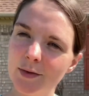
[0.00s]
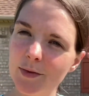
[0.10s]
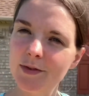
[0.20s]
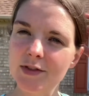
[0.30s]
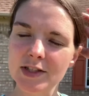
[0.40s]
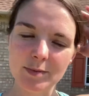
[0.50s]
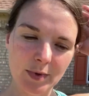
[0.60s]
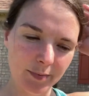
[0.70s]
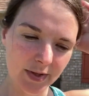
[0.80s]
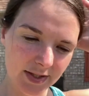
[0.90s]
We've just
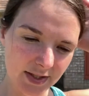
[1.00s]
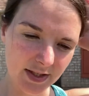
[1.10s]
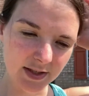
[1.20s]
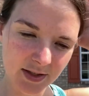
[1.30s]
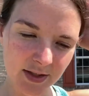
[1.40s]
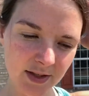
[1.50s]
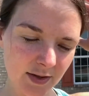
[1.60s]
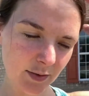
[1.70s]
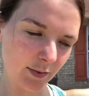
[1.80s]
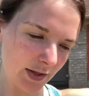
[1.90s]
been busy
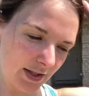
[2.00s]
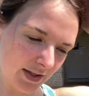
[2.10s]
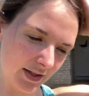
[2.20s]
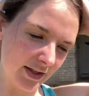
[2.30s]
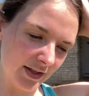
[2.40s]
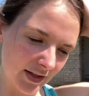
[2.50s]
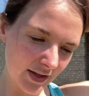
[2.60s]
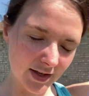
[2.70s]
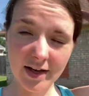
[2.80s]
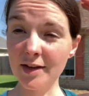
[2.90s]
with
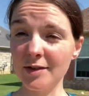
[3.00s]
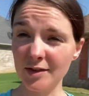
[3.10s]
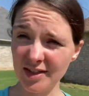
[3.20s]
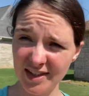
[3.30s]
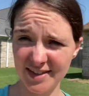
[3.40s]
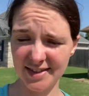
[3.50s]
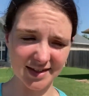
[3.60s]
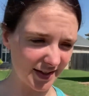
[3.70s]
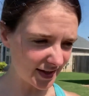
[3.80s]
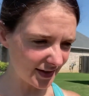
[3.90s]
other things
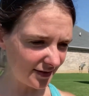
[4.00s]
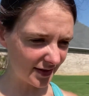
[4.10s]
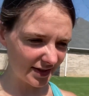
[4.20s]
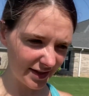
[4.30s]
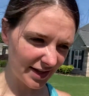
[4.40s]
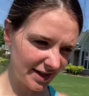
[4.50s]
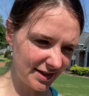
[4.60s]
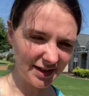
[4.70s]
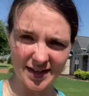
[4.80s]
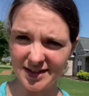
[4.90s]
in life that it
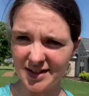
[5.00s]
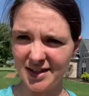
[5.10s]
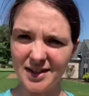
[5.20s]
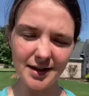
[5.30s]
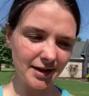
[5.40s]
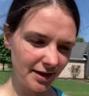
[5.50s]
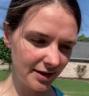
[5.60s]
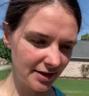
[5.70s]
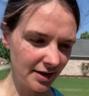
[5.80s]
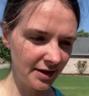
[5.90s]
hasn't got done,
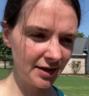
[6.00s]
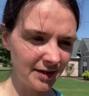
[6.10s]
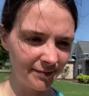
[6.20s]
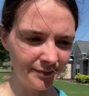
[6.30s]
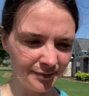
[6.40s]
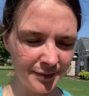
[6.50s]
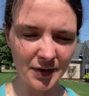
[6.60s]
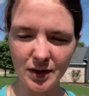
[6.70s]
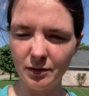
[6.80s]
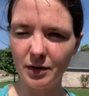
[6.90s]
and
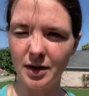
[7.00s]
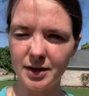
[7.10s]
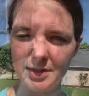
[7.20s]
the rock is